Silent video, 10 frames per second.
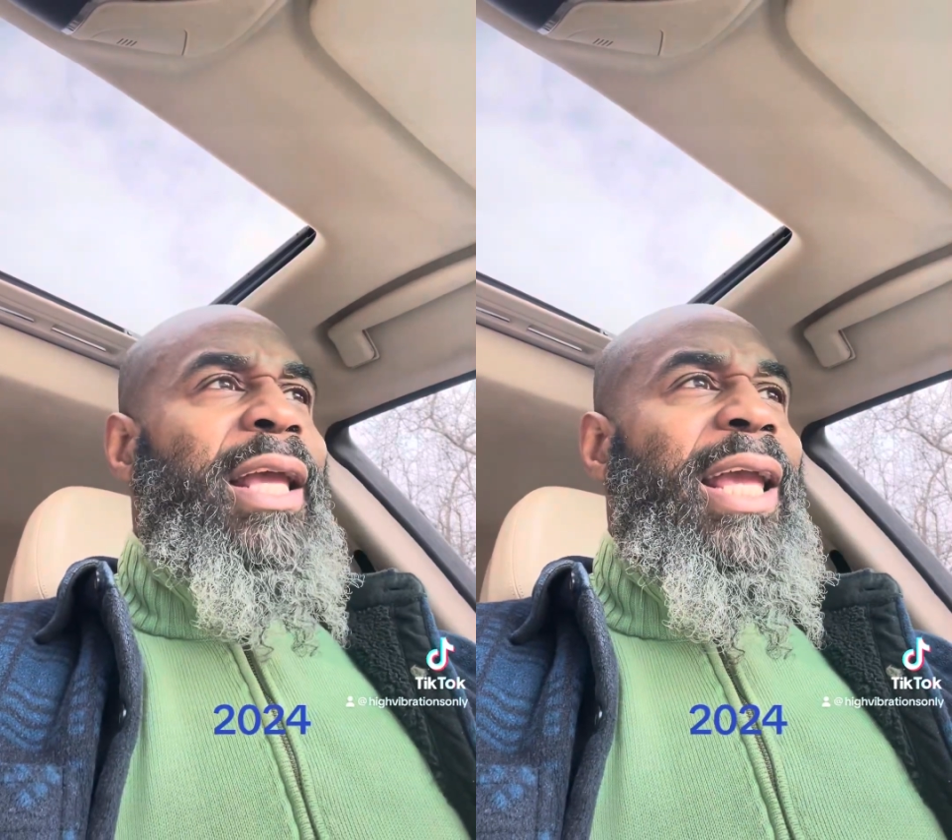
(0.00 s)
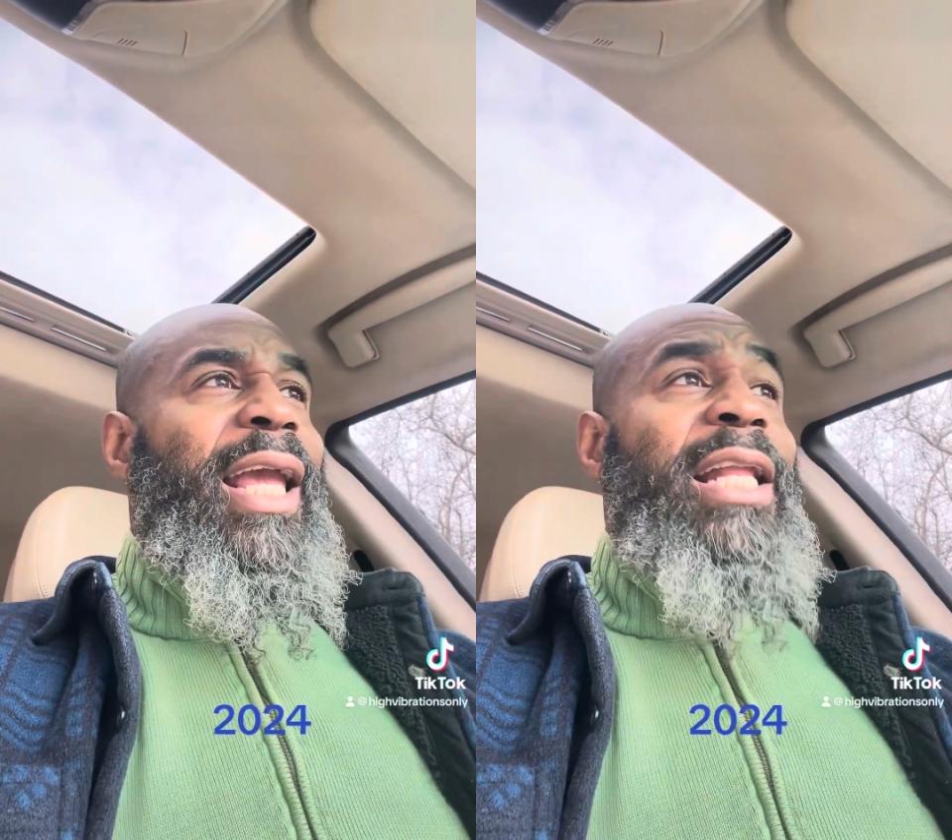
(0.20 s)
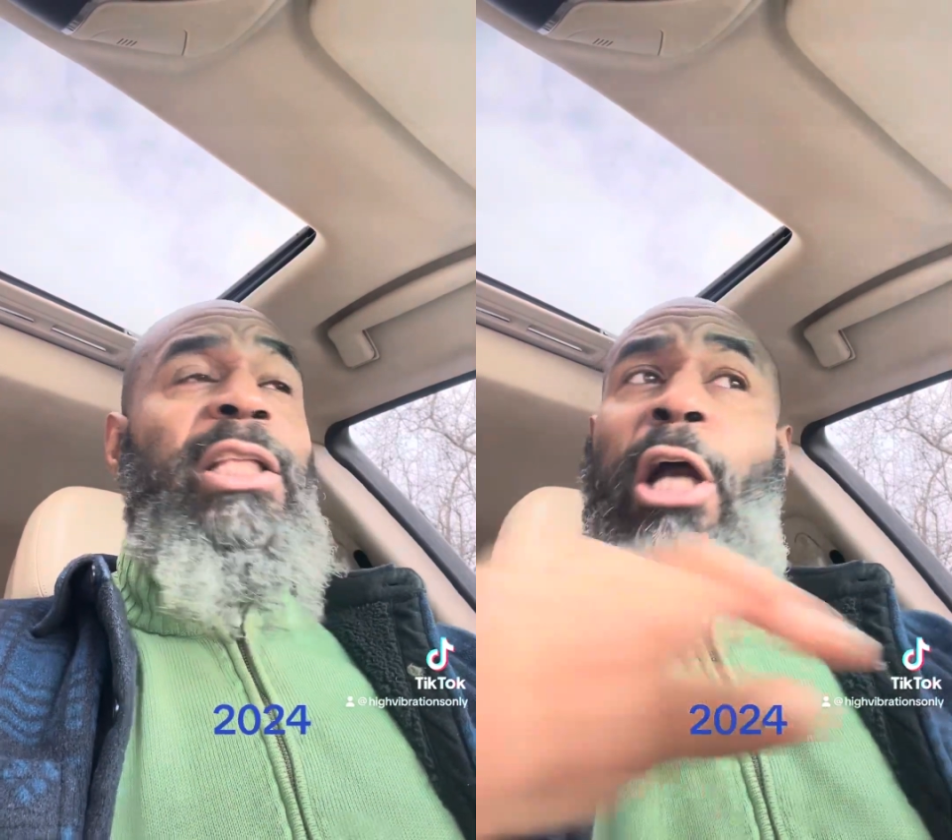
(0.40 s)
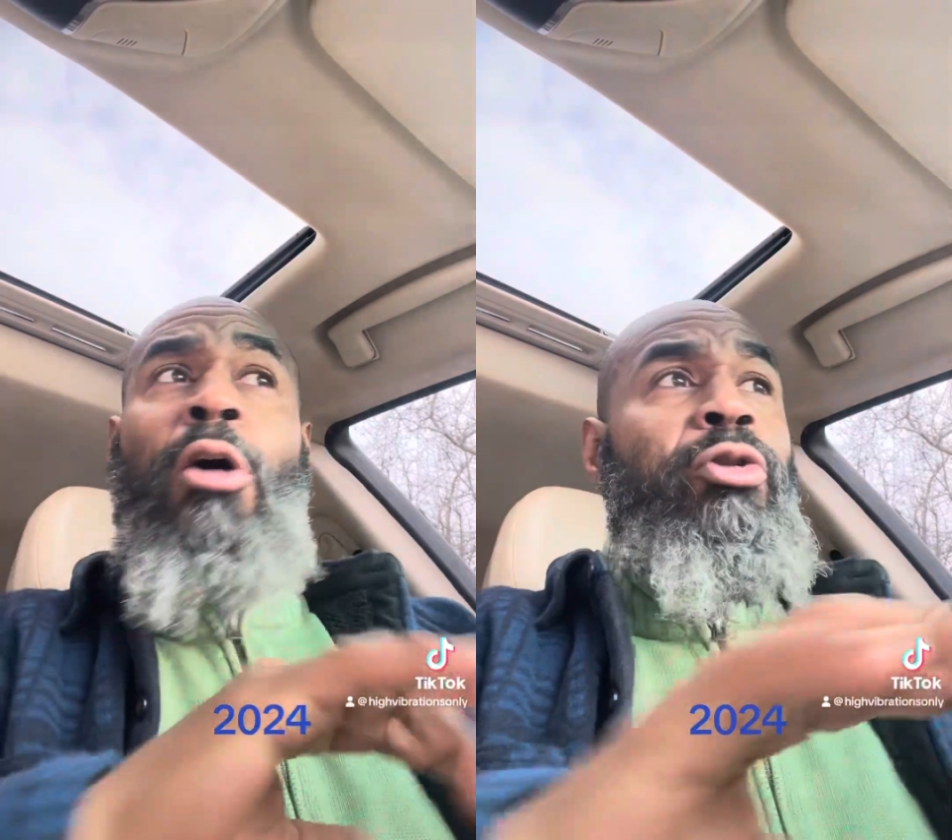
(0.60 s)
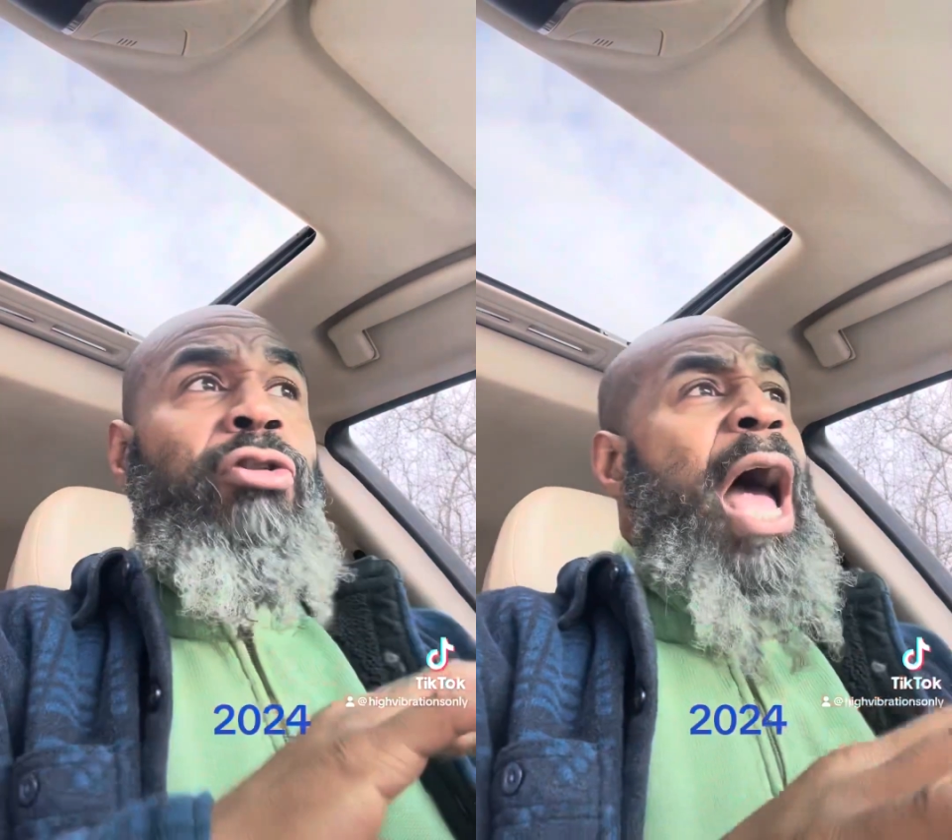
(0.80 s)
and
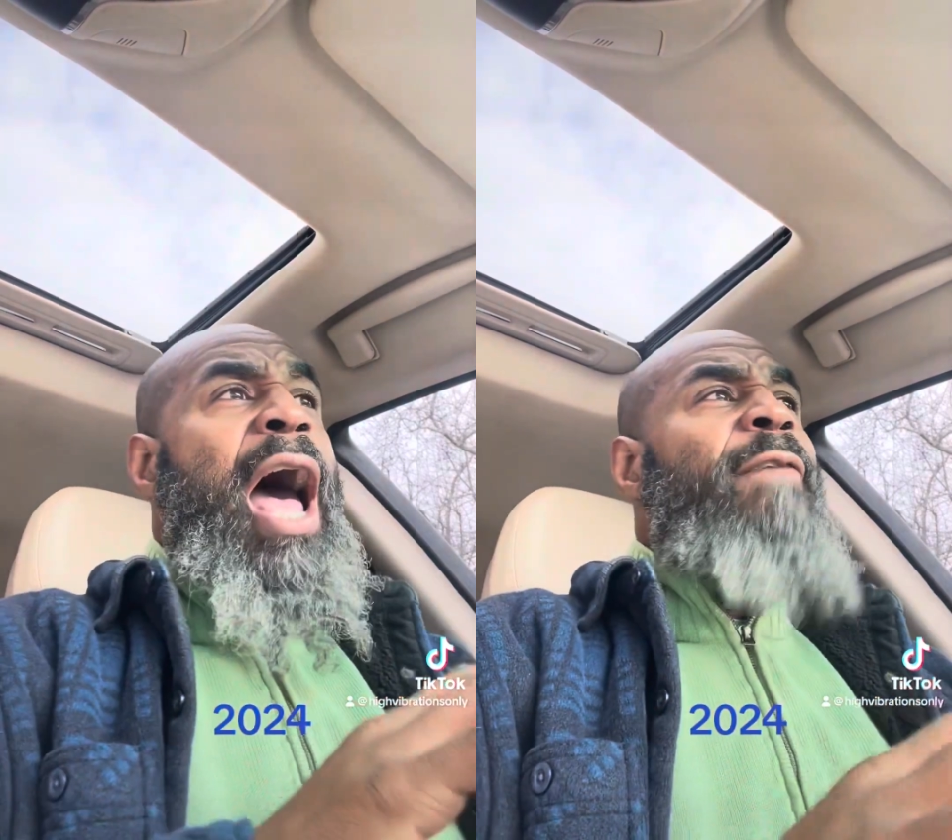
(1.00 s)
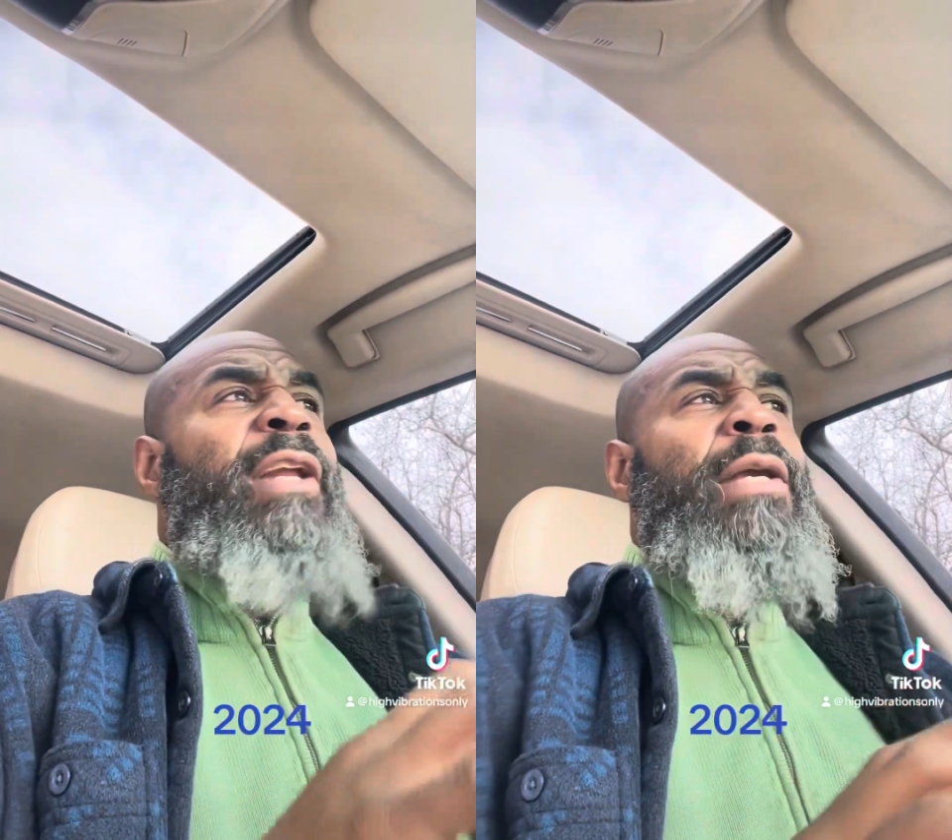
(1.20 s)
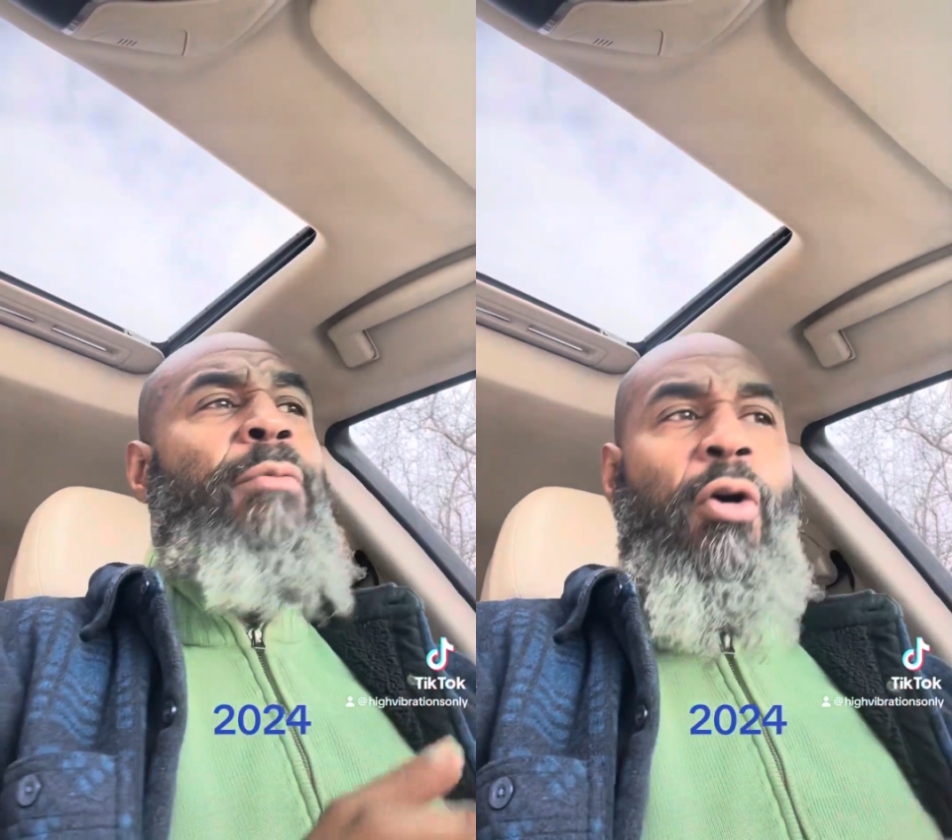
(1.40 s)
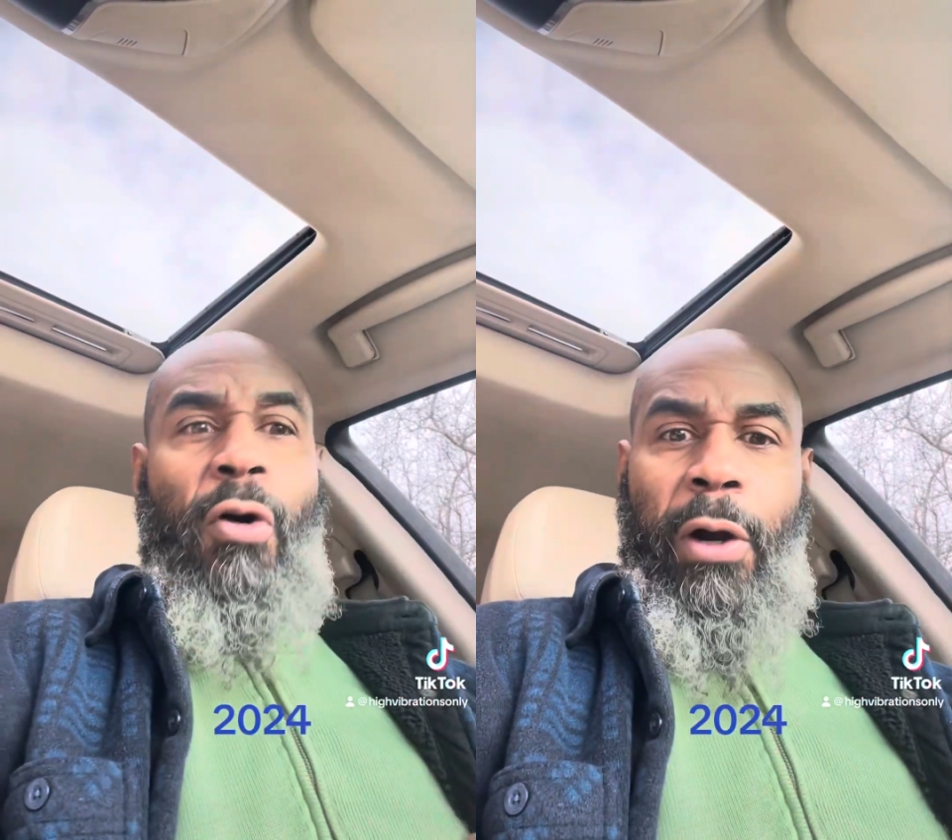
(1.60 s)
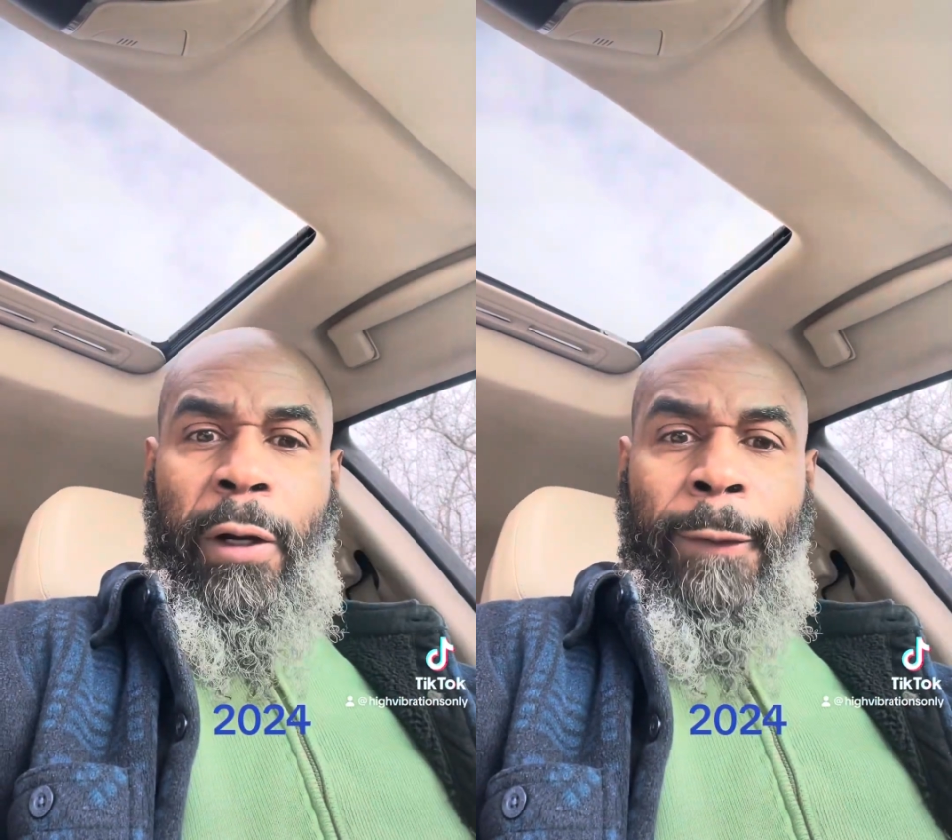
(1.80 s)
don't drive anymore.